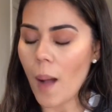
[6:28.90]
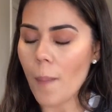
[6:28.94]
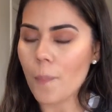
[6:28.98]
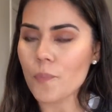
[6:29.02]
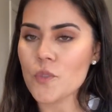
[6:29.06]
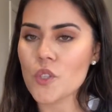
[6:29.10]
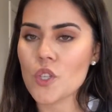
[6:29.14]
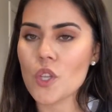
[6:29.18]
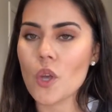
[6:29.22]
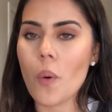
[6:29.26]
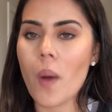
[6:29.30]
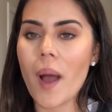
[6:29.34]

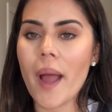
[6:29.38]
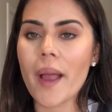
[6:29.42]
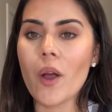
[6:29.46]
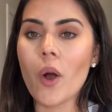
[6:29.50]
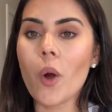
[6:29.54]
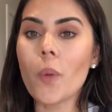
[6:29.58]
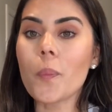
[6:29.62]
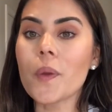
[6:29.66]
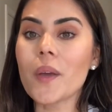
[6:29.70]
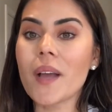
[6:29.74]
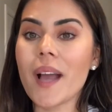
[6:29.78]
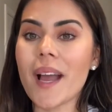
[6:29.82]
So I
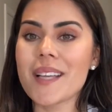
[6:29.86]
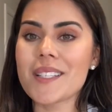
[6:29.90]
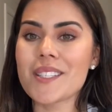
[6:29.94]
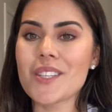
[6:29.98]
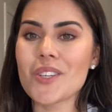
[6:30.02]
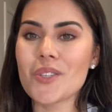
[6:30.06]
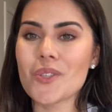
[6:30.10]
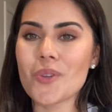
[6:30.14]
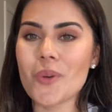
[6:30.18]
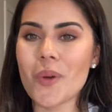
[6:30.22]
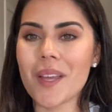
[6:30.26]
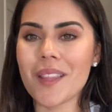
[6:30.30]
hope you guys
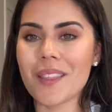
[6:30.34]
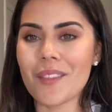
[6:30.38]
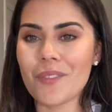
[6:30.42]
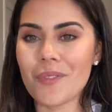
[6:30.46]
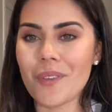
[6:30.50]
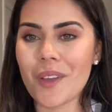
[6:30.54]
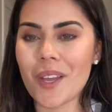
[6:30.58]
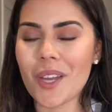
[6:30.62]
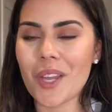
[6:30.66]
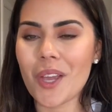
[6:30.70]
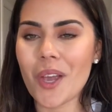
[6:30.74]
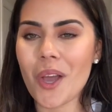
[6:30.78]
enjoyed the
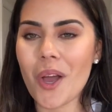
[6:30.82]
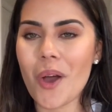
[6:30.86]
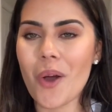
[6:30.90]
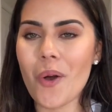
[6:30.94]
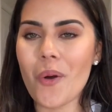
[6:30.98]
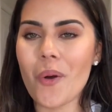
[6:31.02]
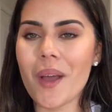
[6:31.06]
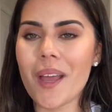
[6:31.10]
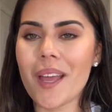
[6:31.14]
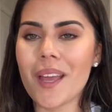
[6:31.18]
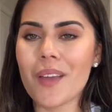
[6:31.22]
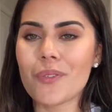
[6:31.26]

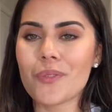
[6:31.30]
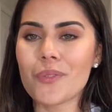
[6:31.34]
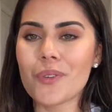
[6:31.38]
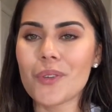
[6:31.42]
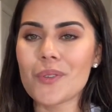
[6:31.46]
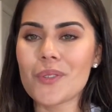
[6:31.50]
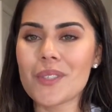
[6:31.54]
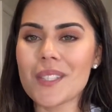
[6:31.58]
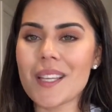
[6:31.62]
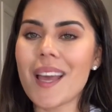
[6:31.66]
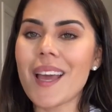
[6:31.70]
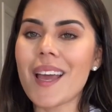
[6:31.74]
video. If
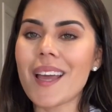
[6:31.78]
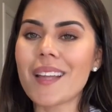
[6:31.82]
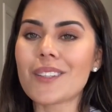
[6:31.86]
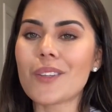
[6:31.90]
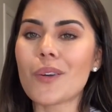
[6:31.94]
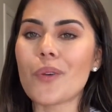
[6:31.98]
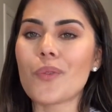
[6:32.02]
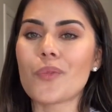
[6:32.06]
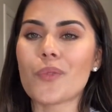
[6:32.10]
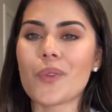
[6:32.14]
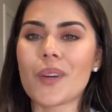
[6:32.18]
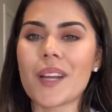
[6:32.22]
you did,
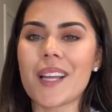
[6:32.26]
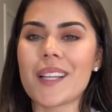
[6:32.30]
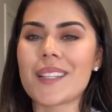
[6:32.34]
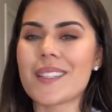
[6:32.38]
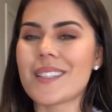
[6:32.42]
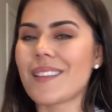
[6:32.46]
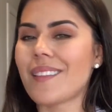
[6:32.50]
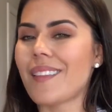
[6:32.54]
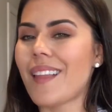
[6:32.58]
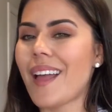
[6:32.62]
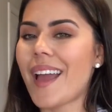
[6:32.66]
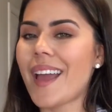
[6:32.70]
don't forget
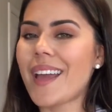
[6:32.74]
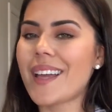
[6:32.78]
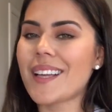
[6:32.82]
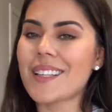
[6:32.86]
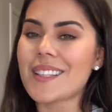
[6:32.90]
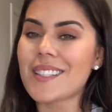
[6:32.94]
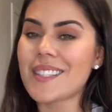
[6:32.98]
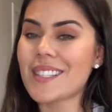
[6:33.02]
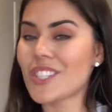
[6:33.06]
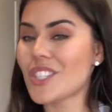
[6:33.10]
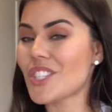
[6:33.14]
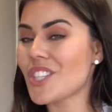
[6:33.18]
to
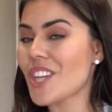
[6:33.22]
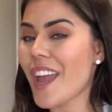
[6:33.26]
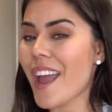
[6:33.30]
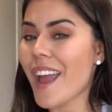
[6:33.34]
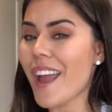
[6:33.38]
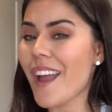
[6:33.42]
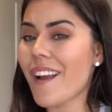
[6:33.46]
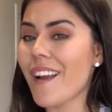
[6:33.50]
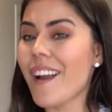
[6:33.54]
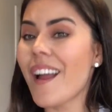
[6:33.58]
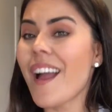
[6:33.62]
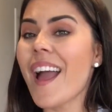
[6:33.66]
like, to
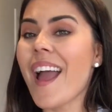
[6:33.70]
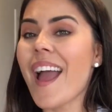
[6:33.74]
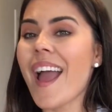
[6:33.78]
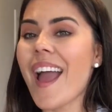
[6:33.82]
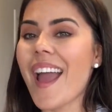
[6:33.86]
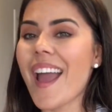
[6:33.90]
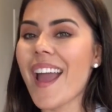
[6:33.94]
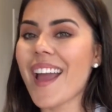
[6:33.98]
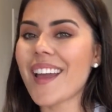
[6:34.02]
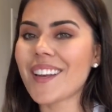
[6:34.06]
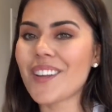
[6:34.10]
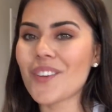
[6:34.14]
share,
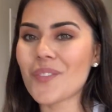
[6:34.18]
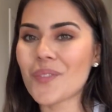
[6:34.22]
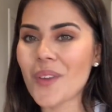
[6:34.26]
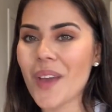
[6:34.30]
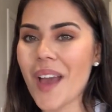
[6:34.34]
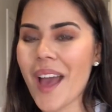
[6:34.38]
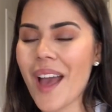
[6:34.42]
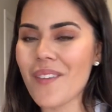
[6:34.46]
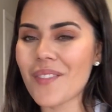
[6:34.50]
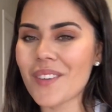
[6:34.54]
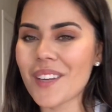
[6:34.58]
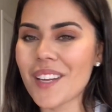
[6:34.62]
and if
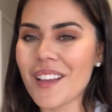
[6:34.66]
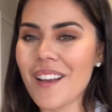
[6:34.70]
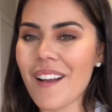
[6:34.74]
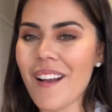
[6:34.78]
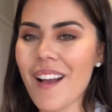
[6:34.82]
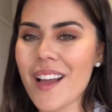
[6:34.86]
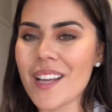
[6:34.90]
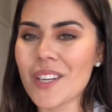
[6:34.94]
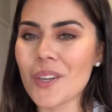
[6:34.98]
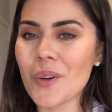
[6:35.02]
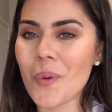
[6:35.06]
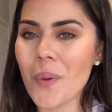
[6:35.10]
you have any
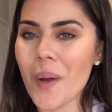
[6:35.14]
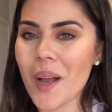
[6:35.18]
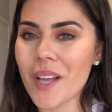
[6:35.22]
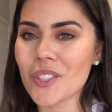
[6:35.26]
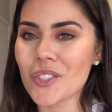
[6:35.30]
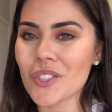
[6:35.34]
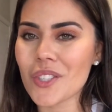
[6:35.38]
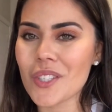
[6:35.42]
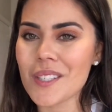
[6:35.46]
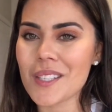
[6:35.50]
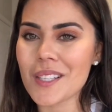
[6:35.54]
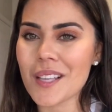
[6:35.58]

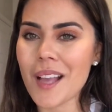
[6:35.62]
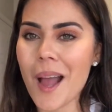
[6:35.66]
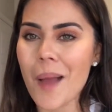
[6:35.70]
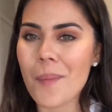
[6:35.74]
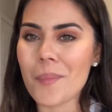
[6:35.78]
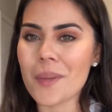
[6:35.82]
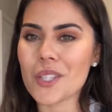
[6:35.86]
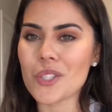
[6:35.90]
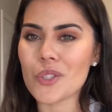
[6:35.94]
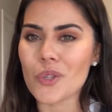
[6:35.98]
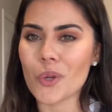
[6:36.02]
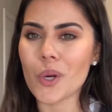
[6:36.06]
questions,
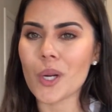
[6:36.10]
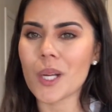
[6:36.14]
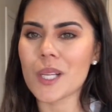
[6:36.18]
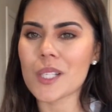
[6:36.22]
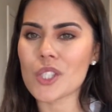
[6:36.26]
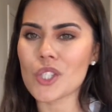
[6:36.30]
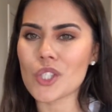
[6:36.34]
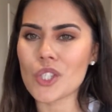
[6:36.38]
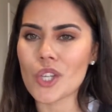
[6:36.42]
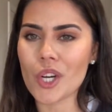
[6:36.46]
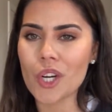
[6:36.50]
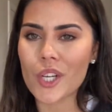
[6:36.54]
comments, or
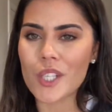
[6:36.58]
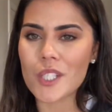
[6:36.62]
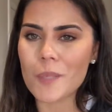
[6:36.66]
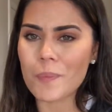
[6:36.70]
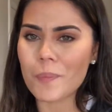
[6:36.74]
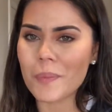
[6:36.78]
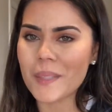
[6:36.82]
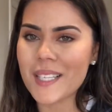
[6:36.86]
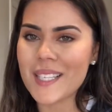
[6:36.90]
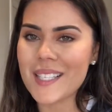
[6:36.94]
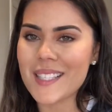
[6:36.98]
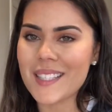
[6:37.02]
concerns,
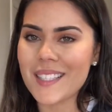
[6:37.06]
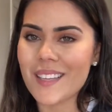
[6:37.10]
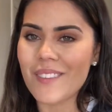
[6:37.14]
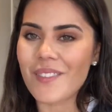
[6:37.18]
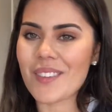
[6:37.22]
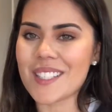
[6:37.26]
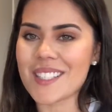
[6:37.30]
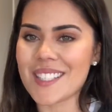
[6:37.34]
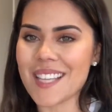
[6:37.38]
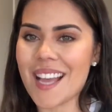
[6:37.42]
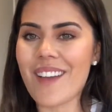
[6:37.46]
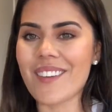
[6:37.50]
please
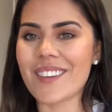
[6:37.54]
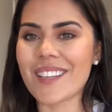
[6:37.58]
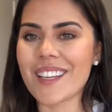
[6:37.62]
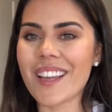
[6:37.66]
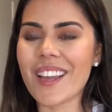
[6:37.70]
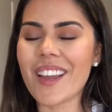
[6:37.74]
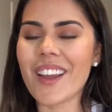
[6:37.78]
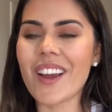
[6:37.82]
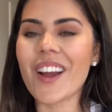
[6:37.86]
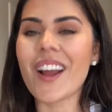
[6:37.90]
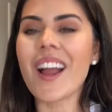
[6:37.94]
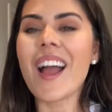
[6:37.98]
leave it down
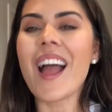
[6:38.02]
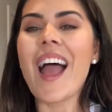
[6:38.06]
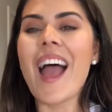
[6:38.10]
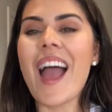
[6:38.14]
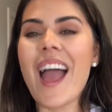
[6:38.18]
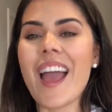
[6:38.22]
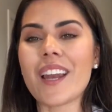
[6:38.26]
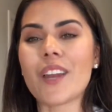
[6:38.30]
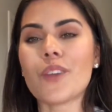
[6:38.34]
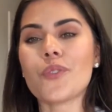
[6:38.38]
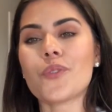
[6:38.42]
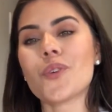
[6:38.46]
here.
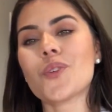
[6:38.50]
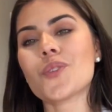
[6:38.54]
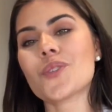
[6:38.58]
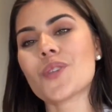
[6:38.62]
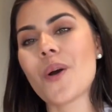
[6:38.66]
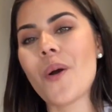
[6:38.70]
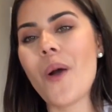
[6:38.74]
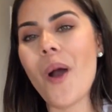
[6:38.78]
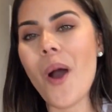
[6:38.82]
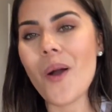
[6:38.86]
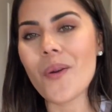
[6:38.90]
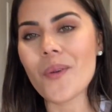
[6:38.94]
And if you
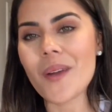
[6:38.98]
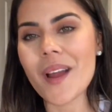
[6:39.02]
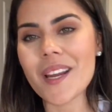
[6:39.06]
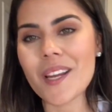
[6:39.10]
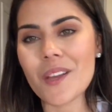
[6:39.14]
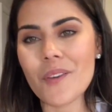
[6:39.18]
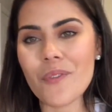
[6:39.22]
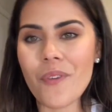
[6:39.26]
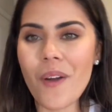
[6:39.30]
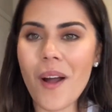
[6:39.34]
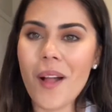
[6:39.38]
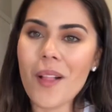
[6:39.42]
don't
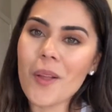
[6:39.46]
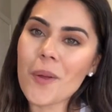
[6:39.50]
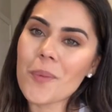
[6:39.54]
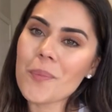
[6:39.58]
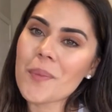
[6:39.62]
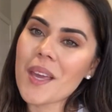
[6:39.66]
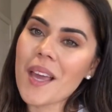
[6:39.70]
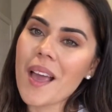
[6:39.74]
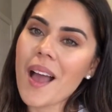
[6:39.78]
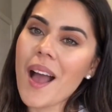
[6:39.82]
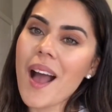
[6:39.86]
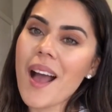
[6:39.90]
already follow
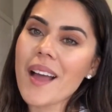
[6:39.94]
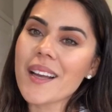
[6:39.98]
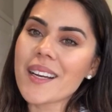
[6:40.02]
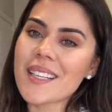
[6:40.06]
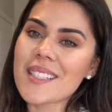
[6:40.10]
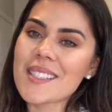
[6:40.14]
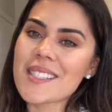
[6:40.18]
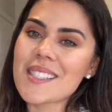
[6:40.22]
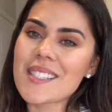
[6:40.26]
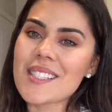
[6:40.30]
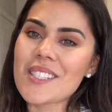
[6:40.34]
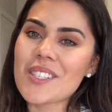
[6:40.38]
me on
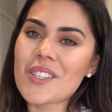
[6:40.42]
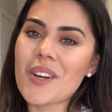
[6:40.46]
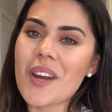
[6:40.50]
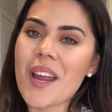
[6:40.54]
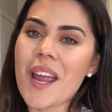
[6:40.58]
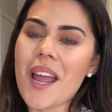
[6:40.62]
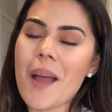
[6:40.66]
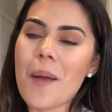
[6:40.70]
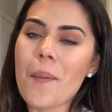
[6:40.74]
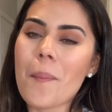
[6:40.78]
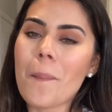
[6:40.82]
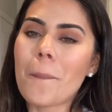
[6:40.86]

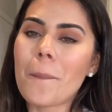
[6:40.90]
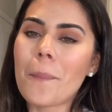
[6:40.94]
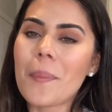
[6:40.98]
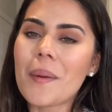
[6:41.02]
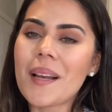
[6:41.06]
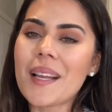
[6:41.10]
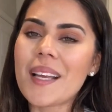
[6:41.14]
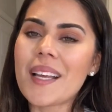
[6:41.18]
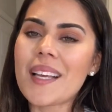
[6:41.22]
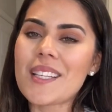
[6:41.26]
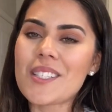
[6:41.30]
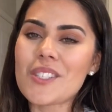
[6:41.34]
Instagram,
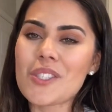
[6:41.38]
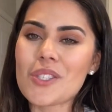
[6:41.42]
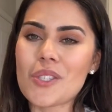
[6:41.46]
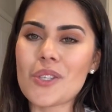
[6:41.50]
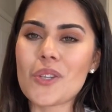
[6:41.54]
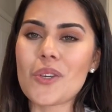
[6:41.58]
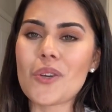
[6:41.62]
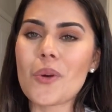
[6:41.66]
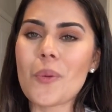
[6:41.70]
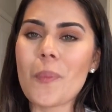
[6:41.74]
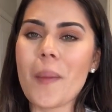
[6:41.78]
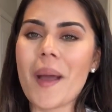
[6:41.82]
please
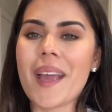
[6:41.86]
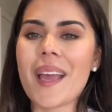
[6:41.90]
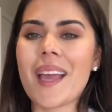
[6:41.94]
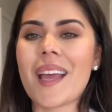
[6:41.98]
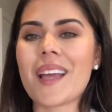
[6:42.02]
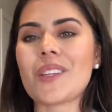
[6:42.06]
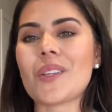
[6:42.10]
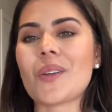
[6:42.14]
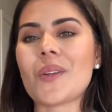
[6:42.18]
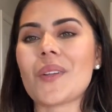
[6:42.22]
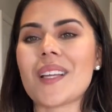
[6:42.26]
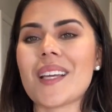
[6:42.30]
do. My
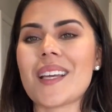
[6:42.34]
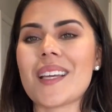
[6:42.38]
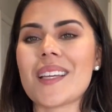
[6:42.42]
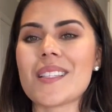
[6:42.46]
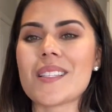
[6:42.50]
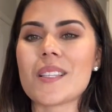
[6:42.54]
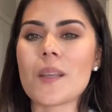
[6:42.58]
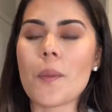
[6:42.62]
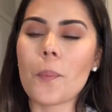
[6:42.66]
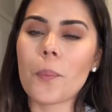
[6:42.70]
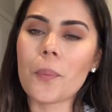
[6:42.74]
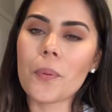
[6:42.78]
handle
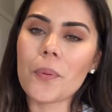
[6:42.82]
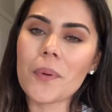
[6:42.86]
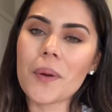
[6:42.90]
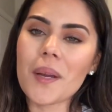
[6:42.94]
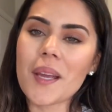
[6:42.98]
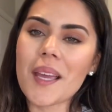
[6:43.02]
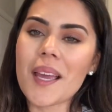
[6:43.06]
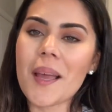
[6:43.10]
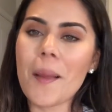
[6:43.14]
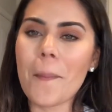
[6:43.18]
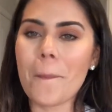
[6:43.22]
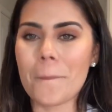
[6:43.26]
is
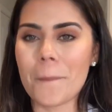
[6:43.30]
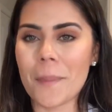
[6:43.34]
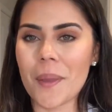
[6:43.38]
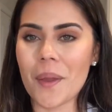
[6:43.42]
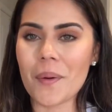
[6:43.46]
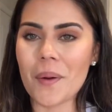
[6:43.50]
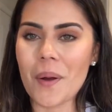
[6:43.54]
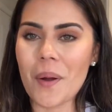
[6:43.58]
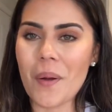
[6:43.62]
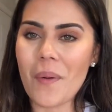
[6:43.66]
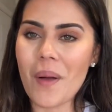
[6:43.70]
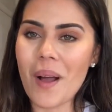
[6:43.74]

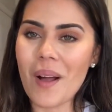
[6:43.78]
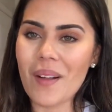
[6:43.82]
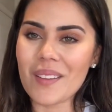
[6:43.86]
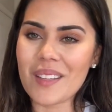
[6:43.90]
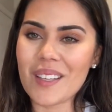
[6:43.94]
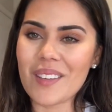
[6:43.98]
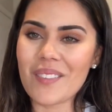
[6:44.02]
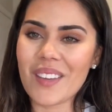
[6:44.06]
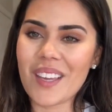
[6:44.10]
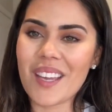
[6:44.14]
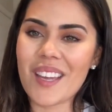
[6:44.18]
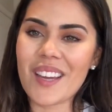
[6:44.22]
pre-bureau. I'll
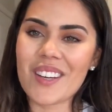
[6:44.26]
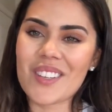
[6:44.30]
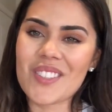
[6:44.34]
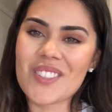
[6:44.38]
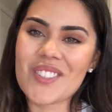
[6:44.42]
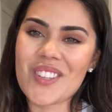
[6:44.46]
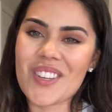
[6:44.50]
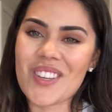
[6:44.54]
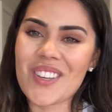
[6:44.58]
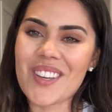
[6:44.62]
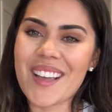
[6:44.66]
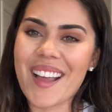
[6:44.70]
leave it here
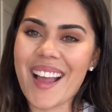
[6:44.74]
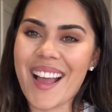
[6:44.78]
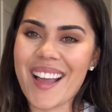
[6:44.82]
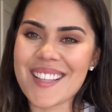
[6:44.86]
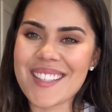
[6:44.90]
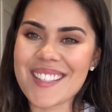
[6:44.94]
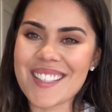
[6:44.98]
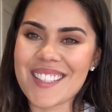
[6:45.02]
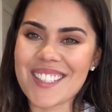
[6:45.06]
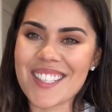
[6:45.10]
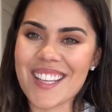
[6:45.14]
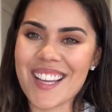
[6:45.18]
so you
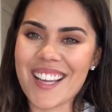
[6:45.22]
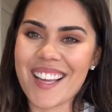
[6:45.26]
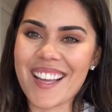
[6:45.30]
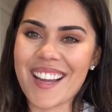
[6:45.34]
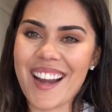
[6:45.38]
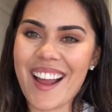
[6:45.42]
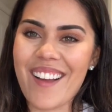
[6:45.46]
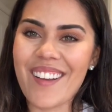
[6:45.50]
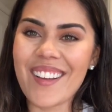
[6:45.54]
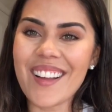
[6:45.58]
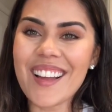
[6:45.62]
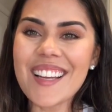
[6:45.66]
guys can check
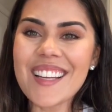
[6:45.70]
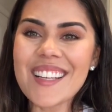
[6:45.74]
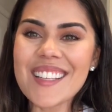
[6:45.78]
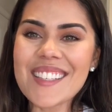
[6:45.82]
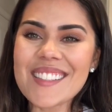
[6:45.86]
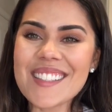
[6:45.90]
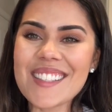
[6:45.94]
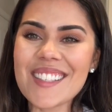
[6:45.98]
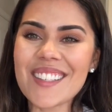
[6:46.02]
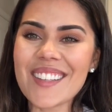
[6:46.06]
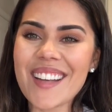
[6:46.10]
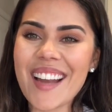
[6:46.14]
it out.
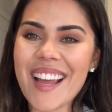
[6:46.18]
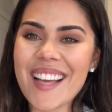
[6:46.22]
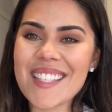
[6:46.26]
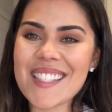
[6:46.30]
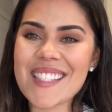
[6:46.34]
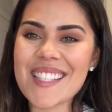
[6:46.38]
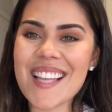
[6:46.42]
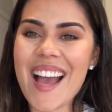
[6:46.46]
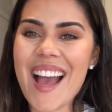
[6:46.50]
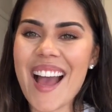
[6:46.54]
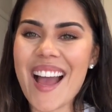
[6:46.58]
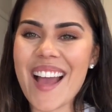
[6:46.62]
Till
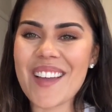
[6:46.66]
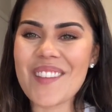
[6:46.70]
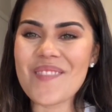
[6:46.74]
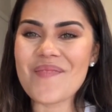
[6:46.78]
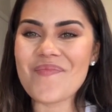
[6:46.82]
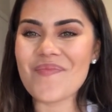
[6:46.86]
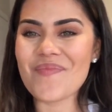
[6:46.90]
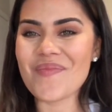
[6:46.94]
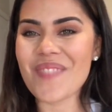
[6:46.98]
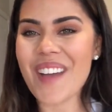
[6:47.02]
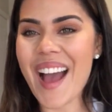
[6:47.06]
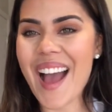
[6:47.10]
next
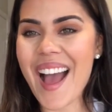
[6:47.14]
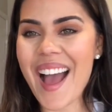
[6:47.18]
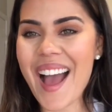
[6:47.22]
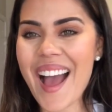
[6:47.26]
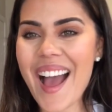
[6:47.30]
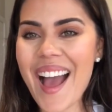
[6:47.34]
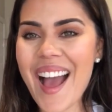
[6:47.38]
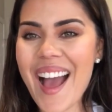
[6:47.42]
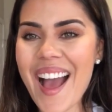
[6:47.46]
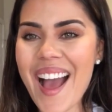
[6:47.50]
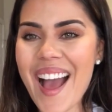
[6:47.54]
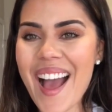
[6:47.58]
time,
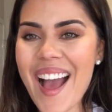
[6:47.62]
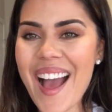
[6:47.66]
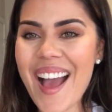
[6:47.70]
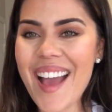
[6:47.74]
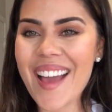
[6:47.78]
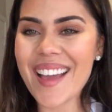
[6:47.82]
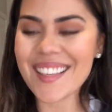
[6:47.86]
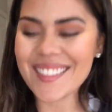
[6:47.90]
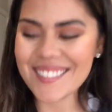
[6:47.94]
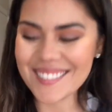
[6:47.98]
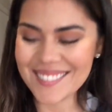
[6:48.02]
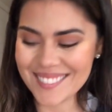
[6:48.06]

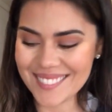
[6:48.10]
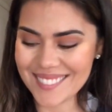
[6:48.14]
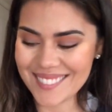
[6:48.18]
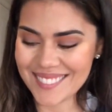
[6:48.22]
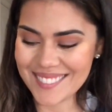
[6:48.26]
bye.